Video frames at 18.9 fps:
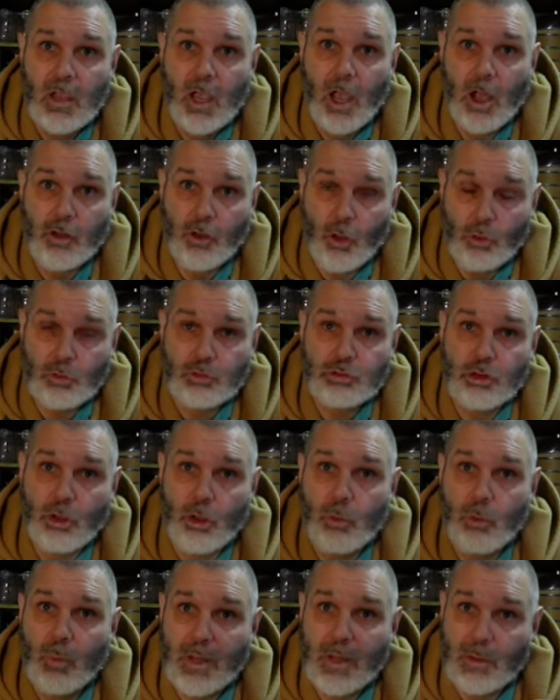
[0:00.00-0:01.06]
And
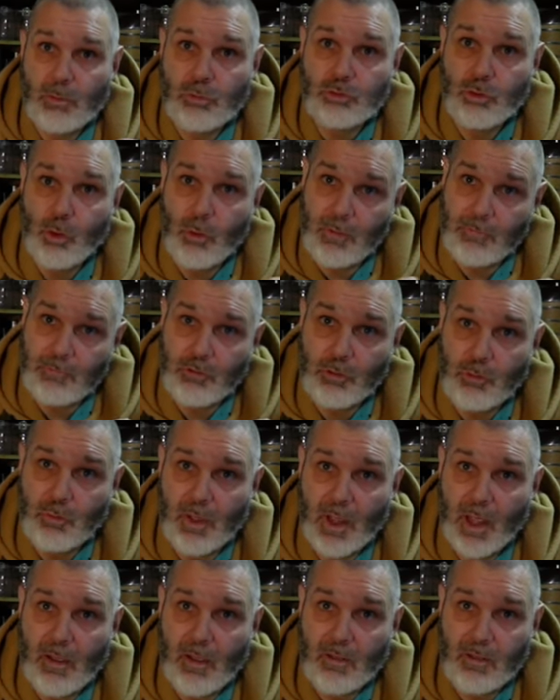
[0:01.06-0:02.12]
also, when I was going through
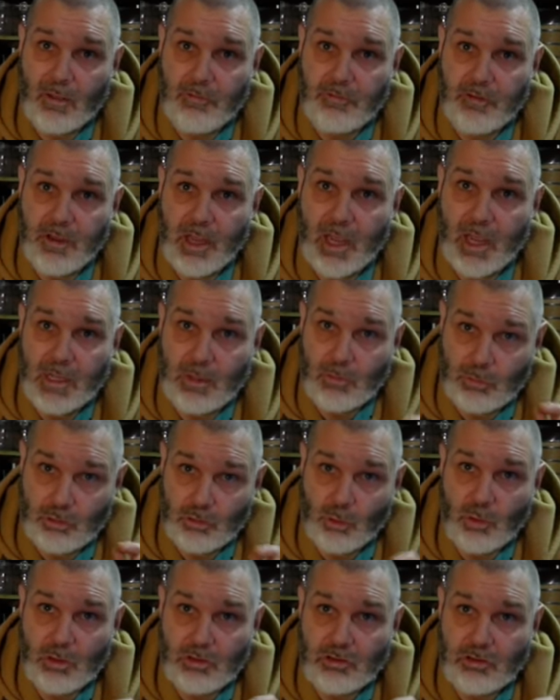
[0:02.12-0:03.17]
that, the fit, and it was
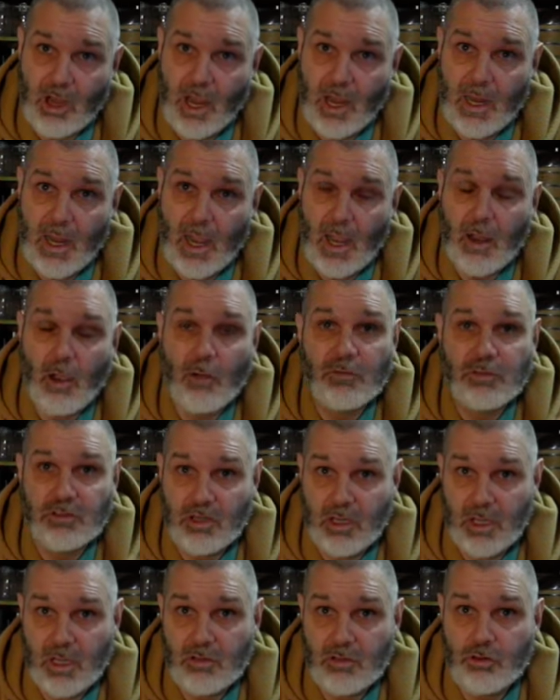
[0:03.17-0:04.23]
going sky high,
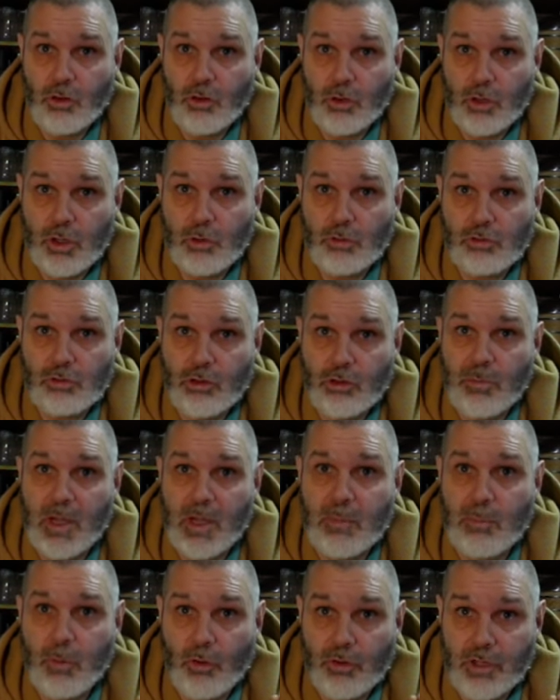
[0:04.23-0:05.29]
obviously it's no use to
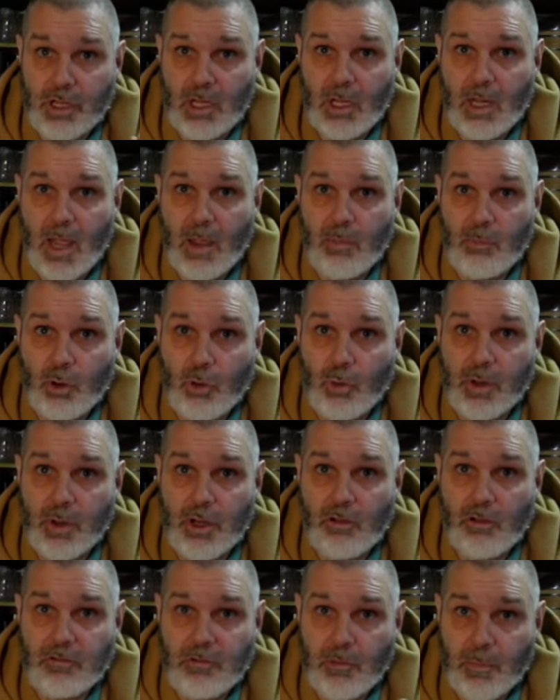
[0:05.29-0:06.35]
me, but the alarm was going
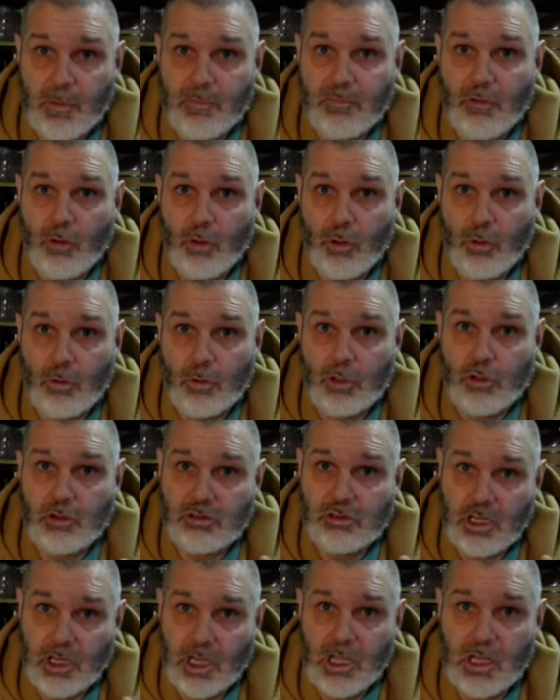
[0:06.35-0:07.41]
off on my phone
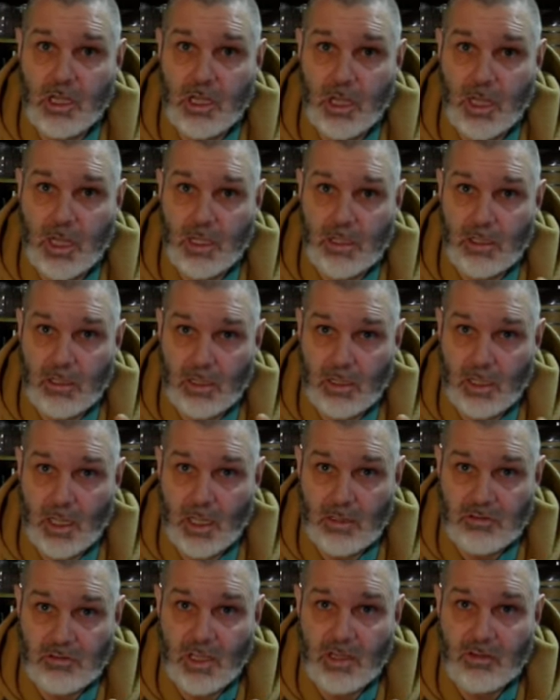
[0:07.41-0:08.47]
because you can it,
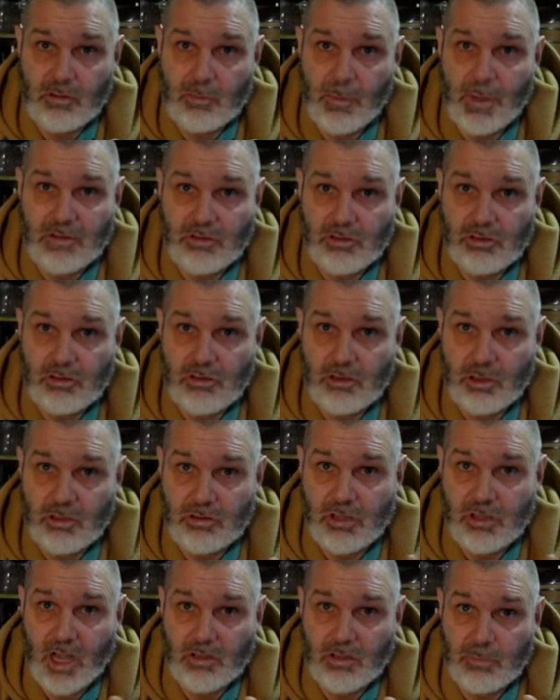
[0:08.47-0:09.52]
it sends a message to you and
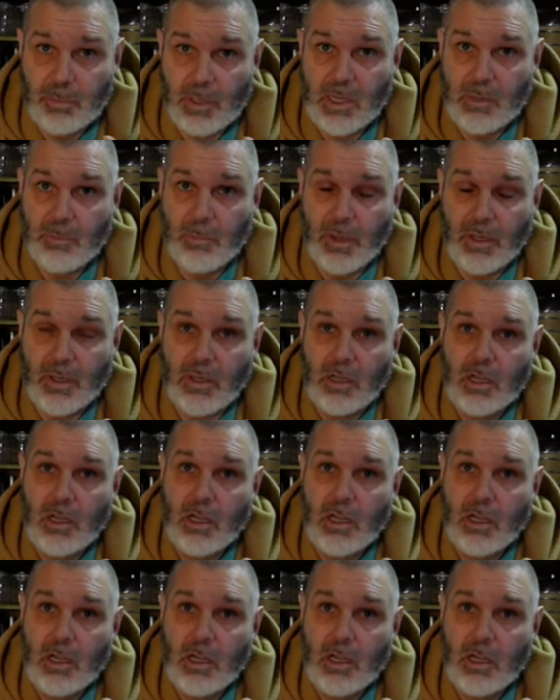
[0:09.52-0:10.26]
starts bleeping